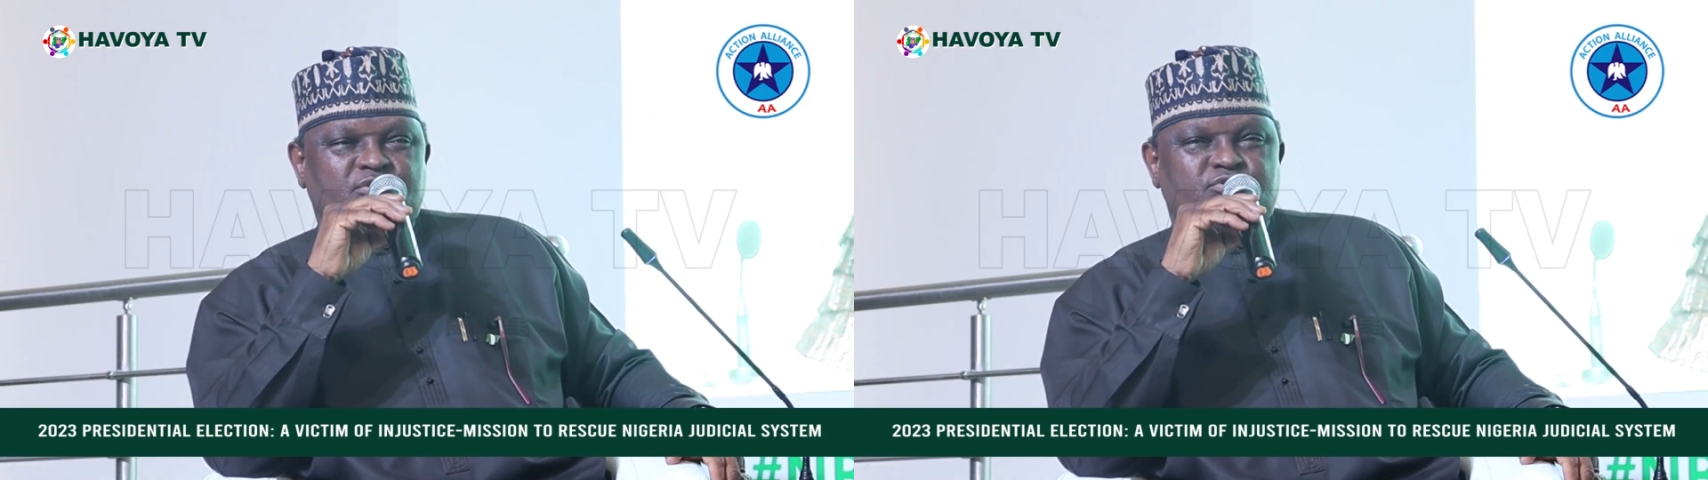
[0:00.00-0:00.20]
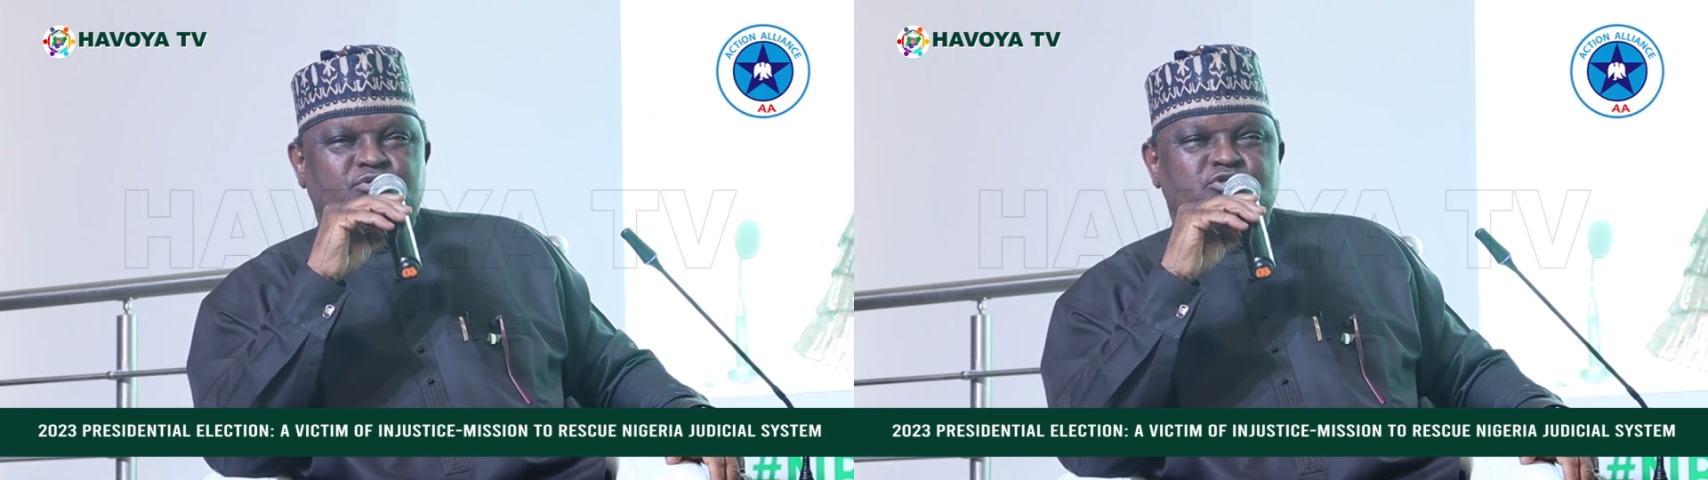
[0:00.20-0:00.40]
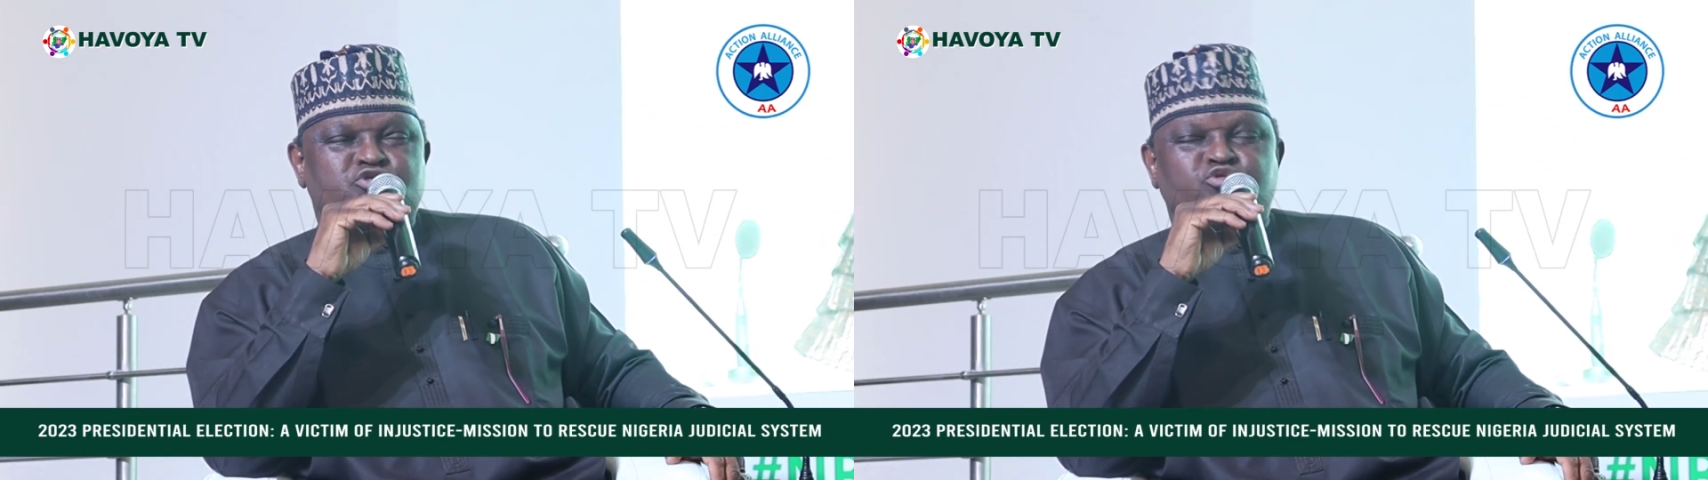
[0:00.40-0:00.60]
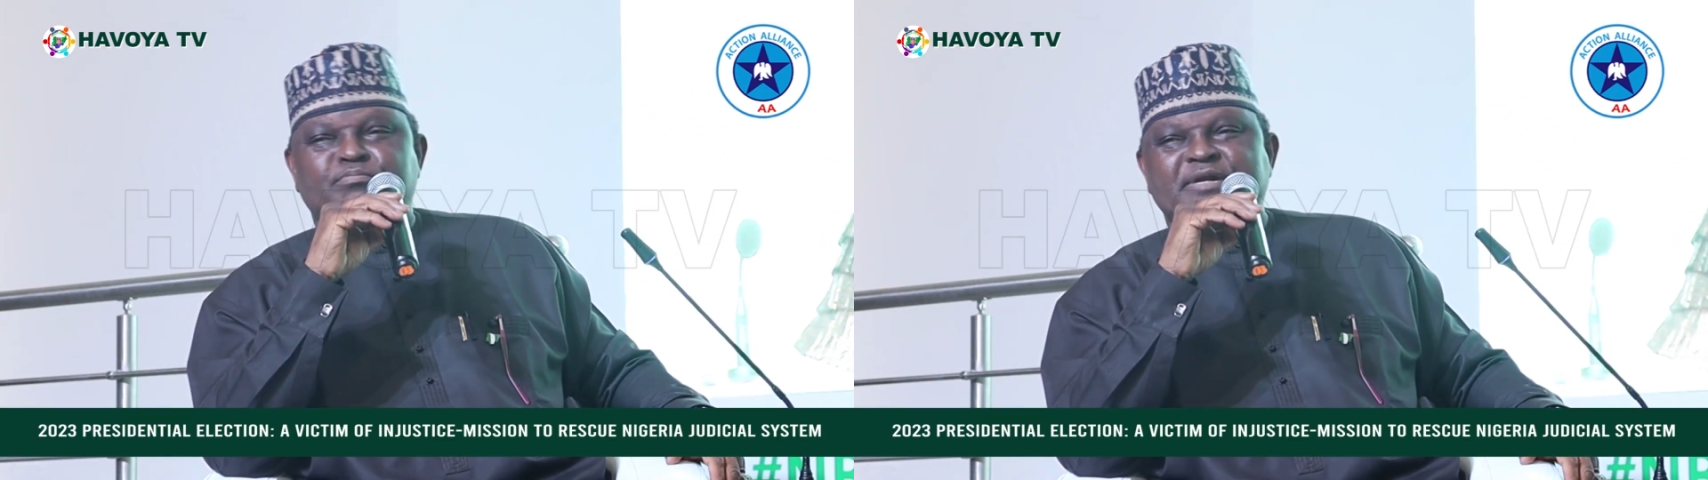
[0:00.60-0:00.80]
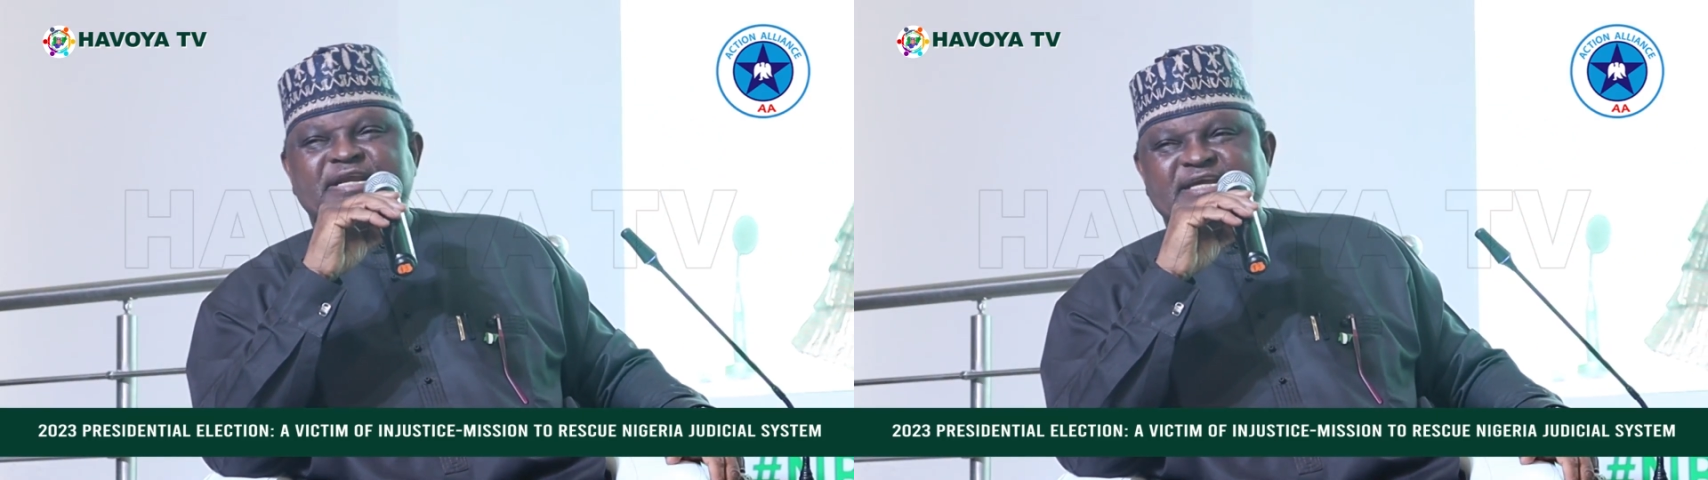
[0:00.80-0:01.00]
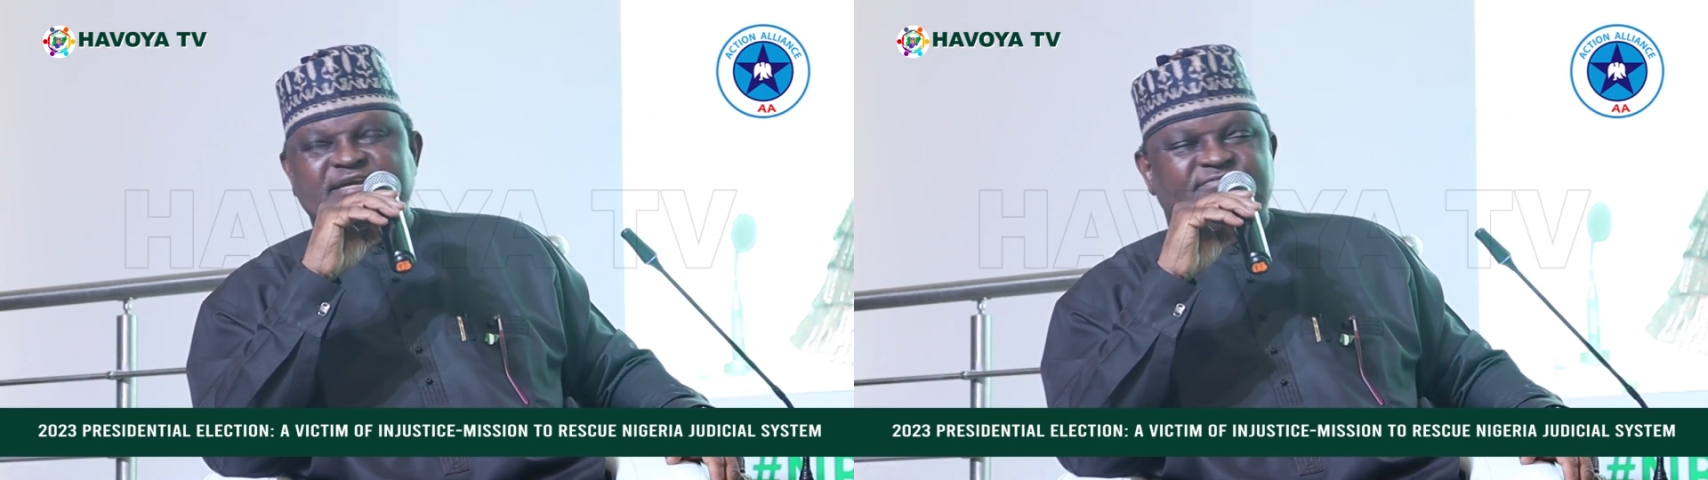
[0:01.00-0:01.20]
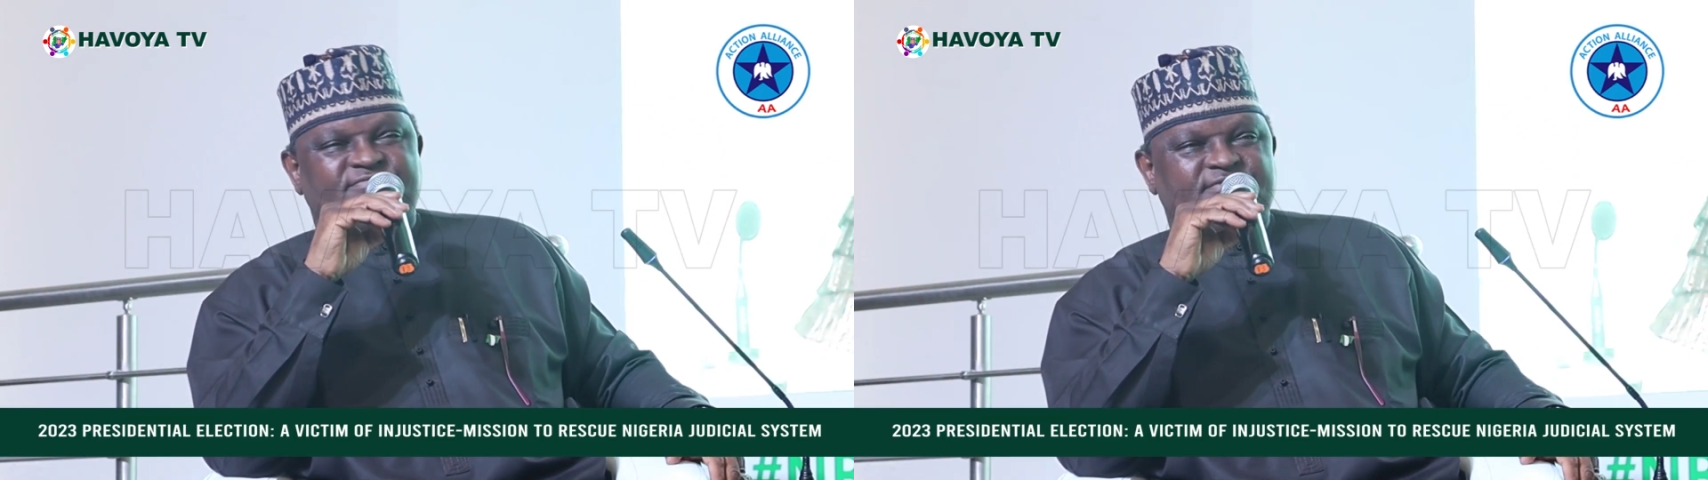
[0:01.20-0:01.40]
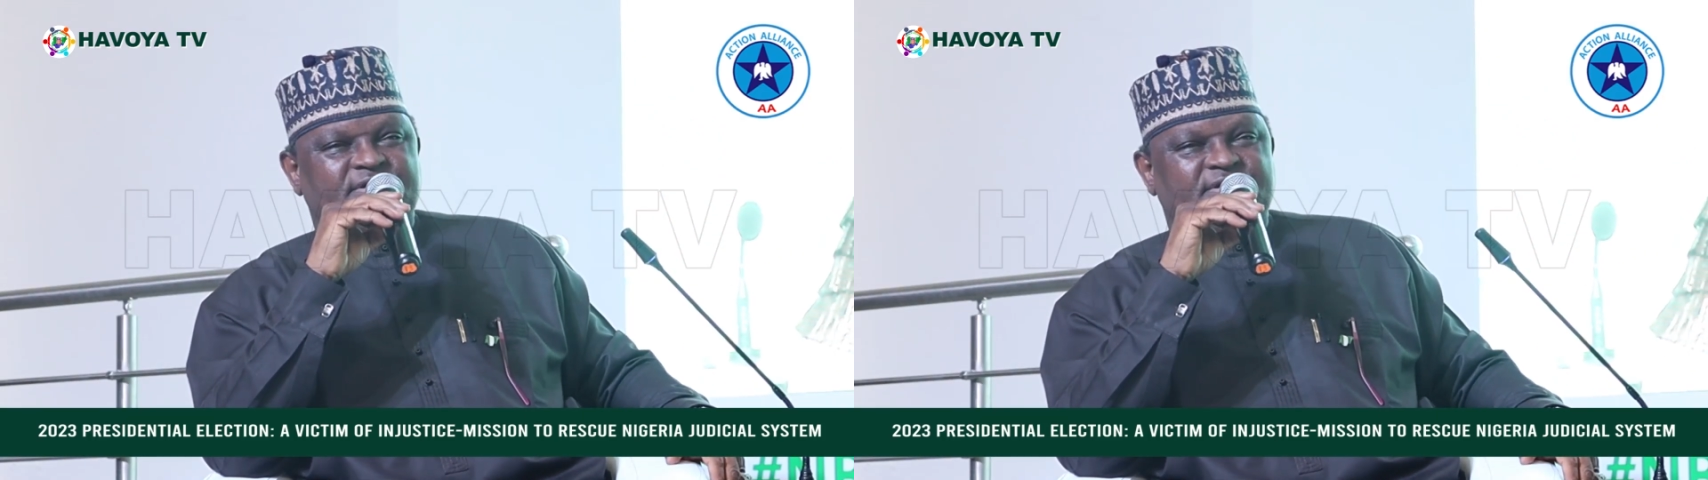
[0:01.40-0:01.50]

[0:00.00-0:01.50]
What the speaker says: those who believe